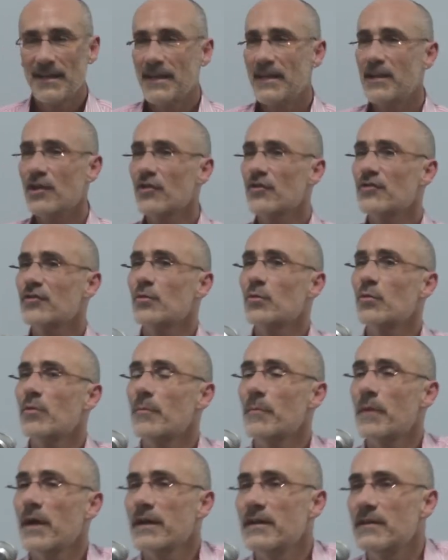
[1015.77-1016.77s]
He also
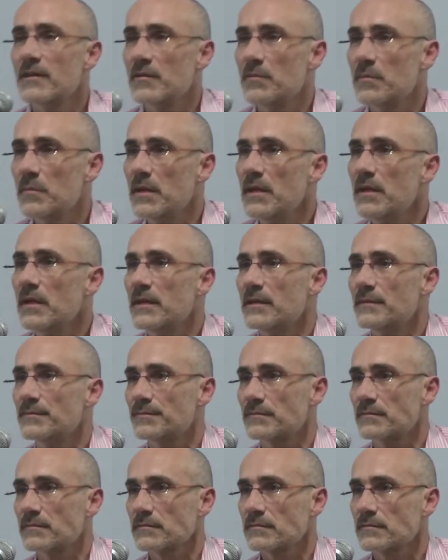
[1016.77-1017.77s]
reminded me
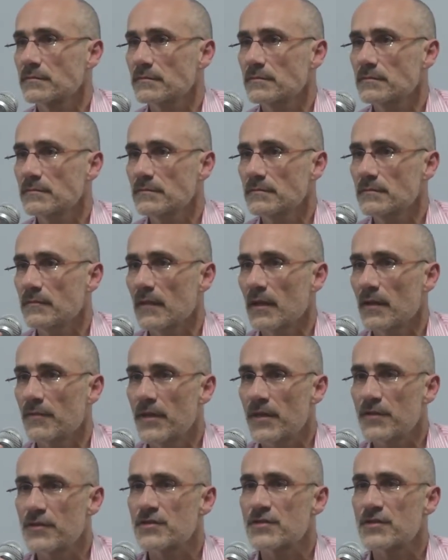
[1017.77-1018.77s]

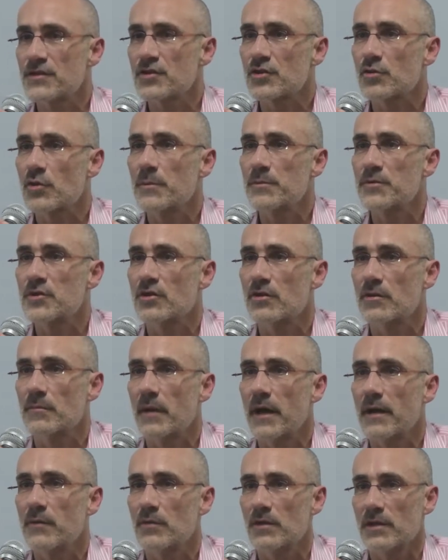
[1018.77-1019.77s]
that there's a scripture in
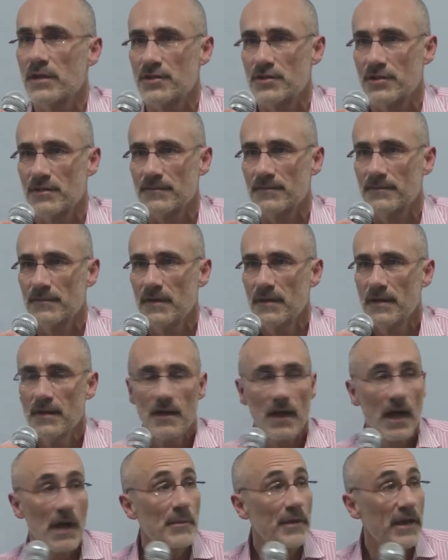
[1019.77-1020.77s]
my religion.
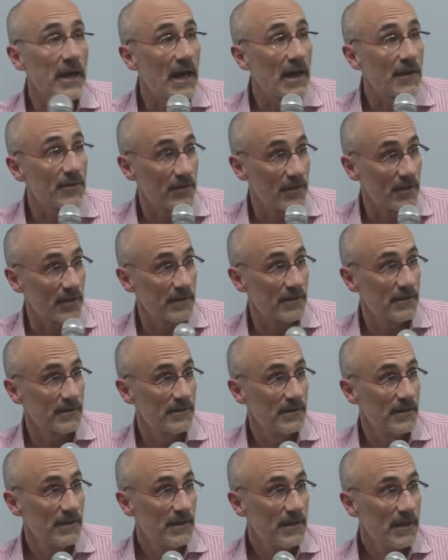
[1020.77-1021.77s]
I'm a Catholic.
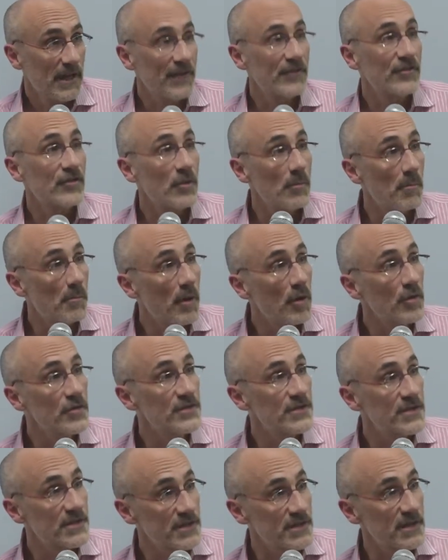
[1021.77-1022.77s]
It's the
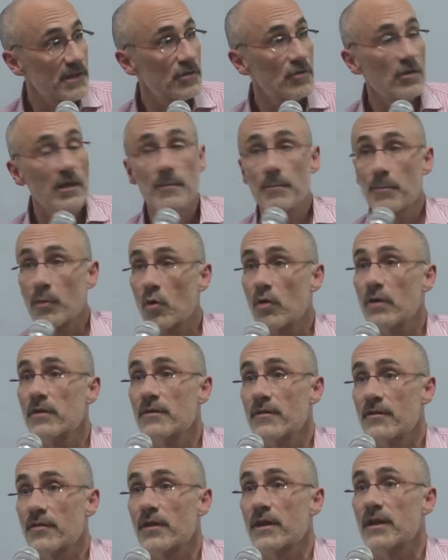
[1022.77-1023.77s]
most single
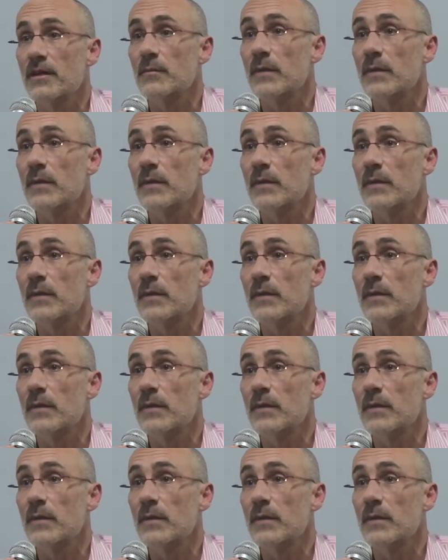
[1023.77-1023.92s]
important thing in